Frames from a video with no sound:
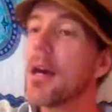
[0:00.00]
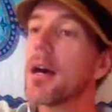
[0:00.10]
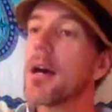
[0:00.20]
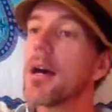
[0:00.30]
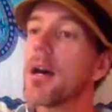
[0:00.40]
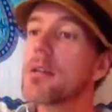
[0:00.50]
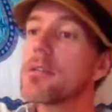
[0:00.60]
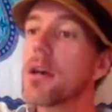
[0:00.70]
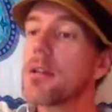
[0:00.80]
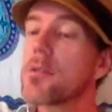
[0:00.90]
You
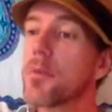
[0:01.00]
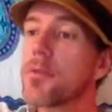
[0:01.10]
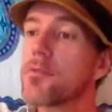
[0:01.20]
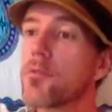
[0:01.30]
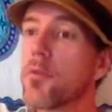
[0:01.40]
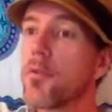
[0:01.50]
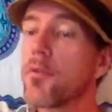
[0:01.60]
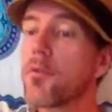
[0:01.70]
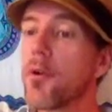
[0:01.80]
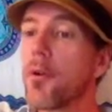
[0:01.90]
start to withdraw
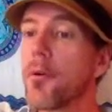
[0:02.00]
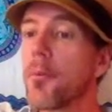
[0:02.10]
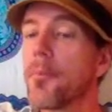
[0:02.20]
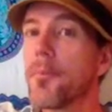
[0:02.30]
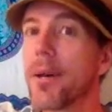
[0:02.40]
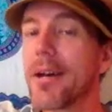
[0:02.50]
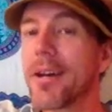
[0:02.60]
from